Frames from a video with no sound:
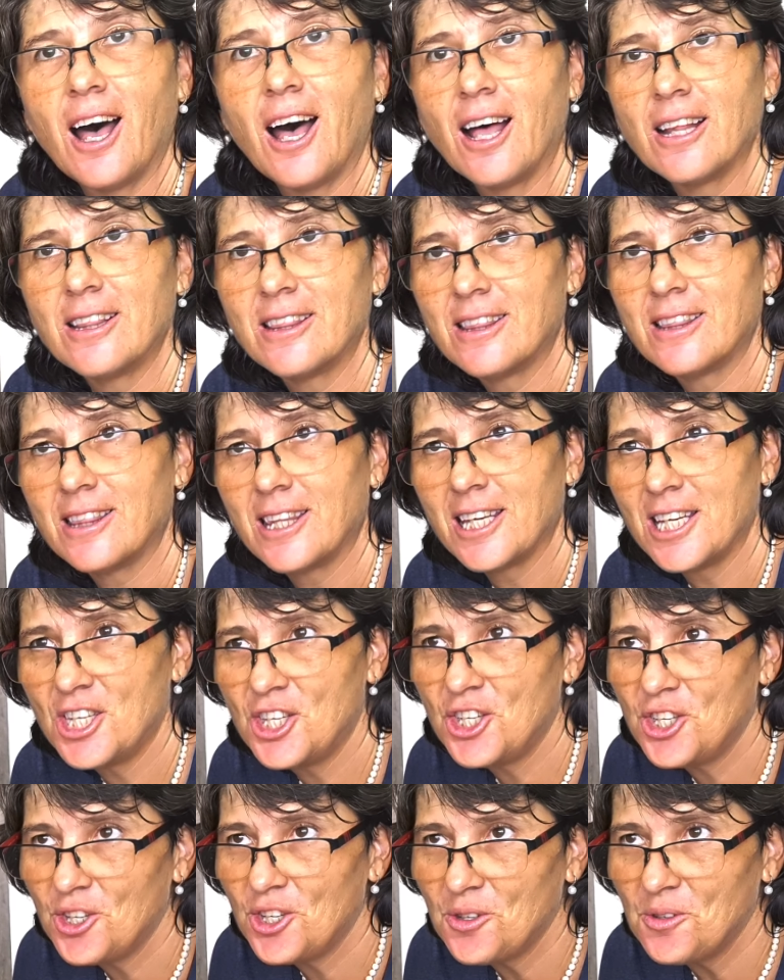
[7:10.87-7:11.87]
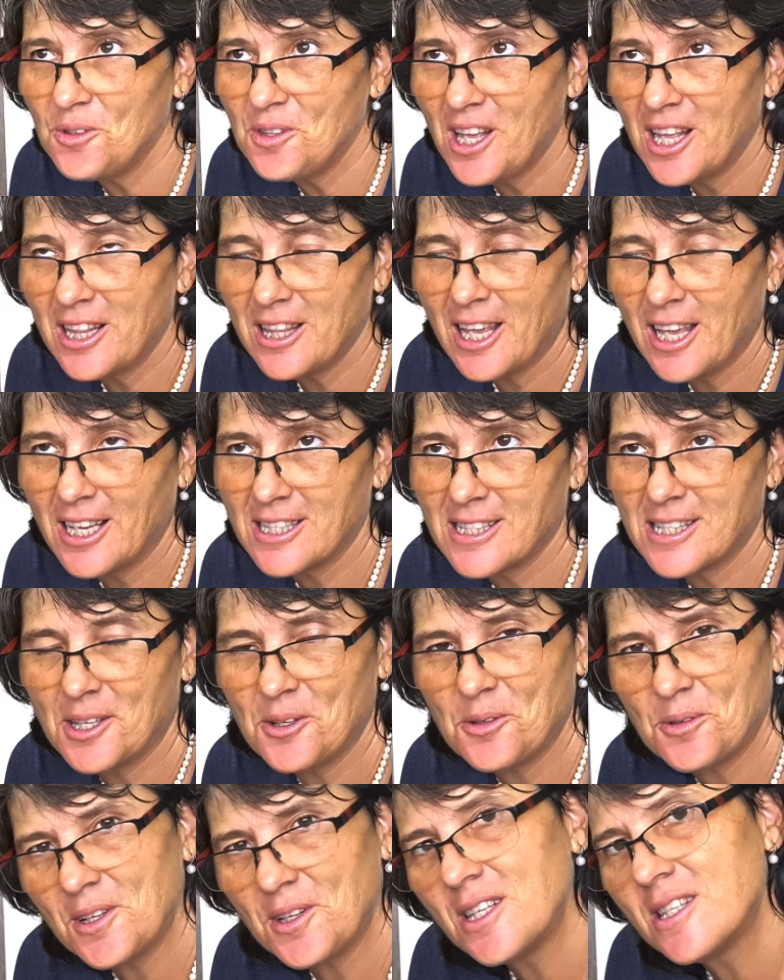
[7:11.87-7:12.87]
A tissue that takes the
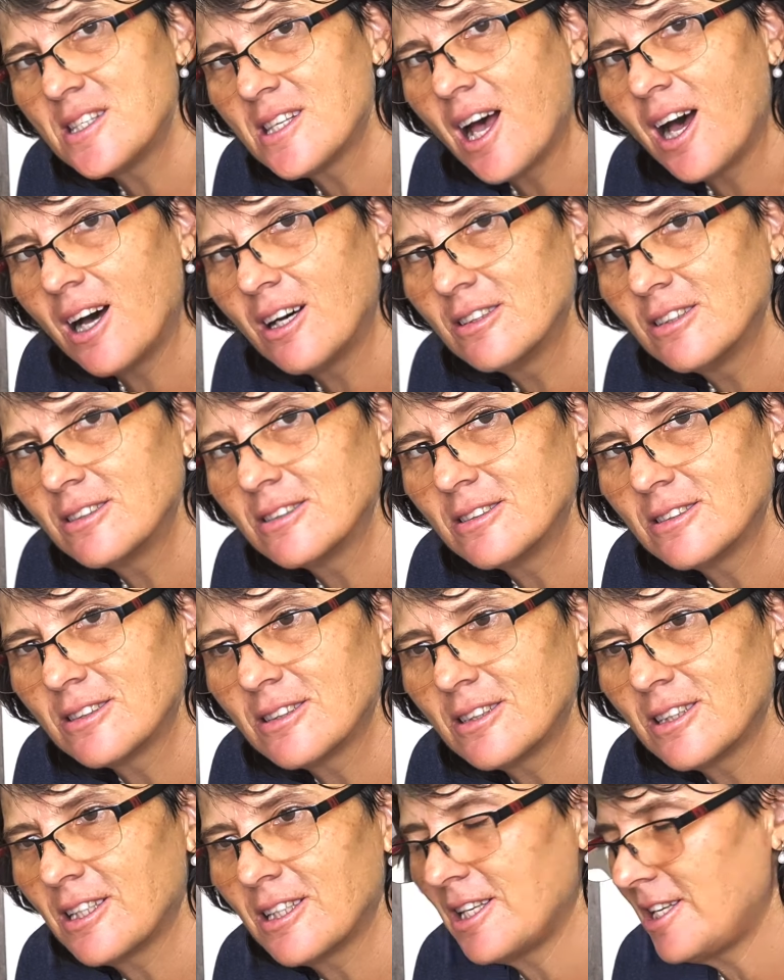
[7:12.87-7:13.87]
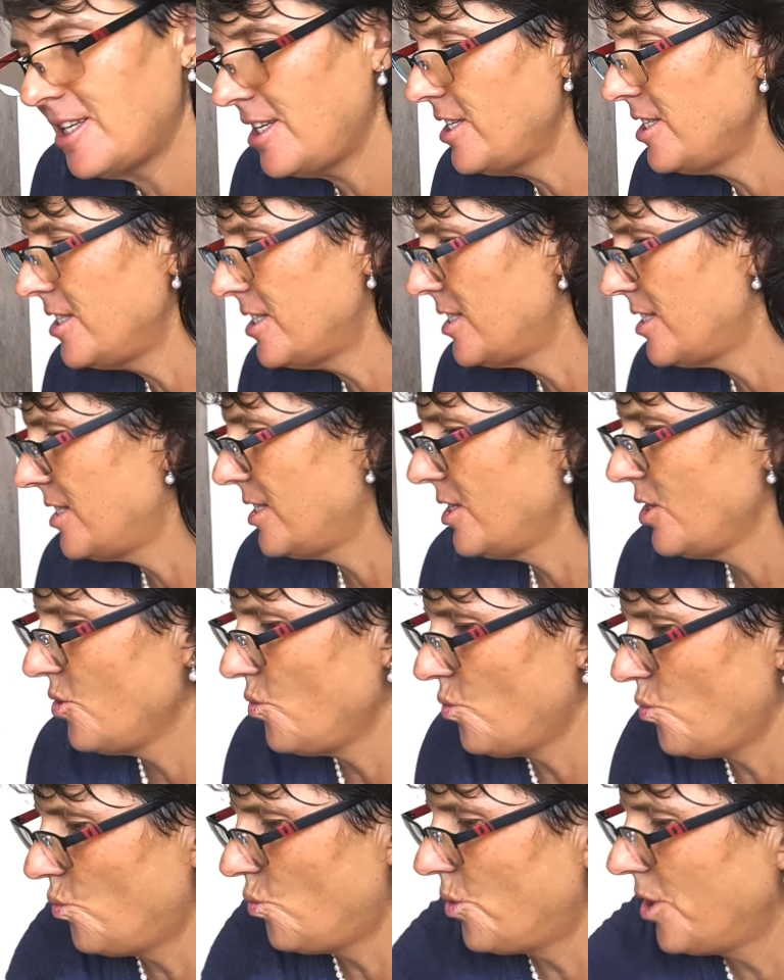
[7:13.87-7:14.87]
grease out, it's
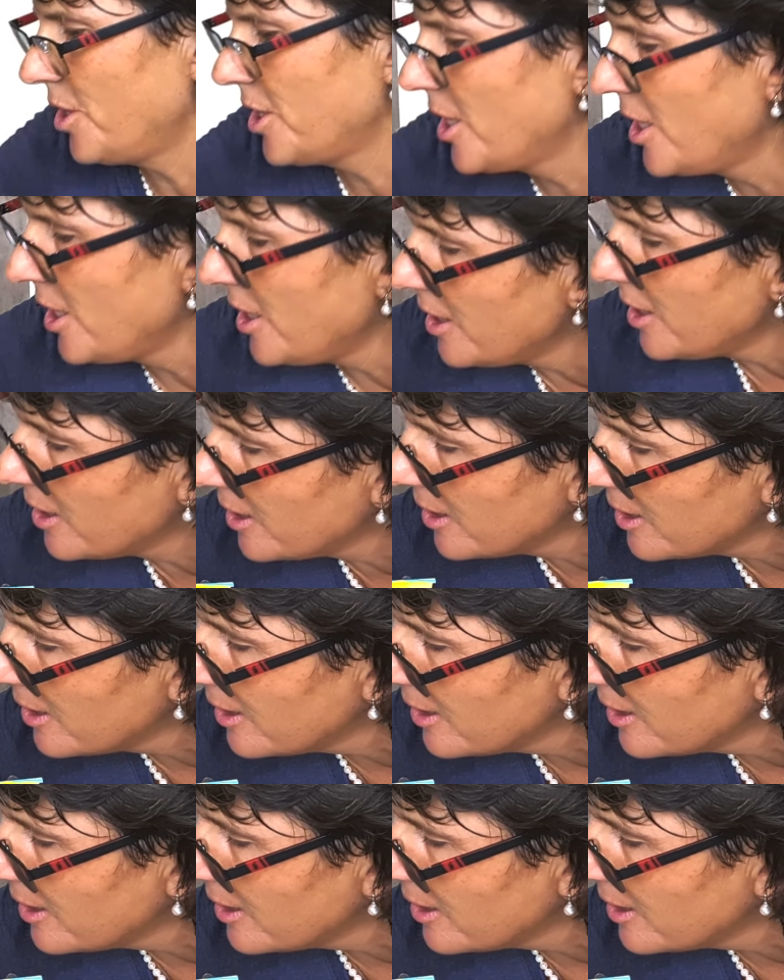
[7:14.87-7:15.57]
working.